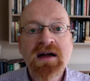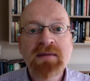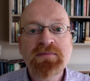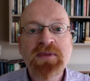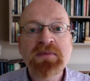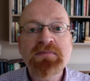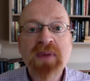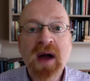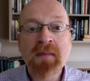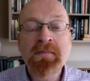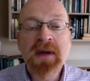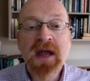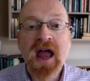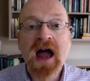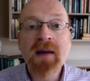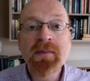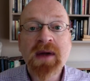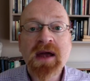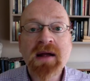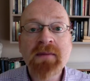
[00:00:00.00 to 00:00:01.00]
but by
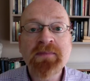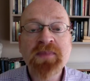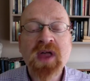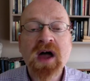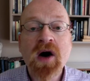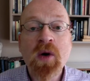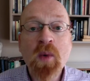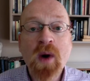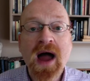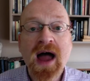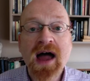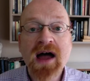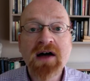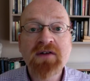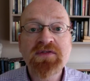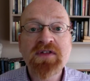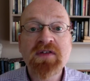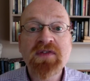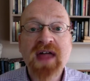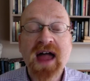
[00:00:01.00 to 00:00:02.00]
becoming aware
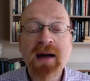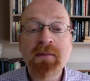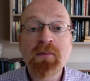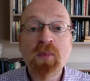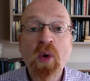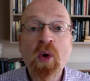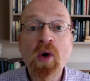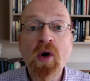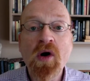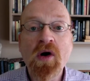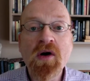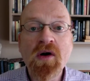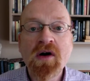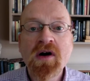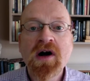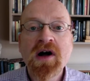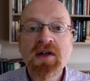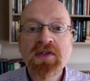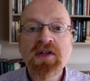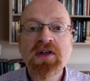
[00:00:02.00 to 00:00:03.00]
of that they're more
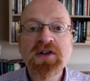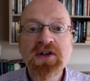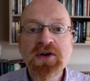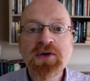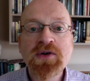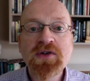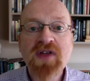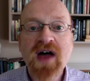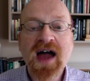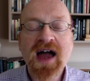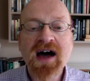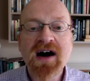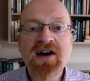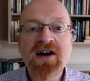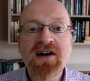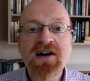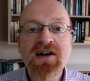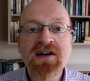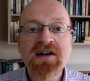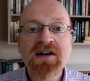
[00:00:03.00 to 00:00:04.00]
than who they
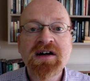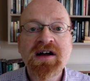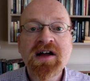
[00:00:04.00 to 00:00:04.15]
are,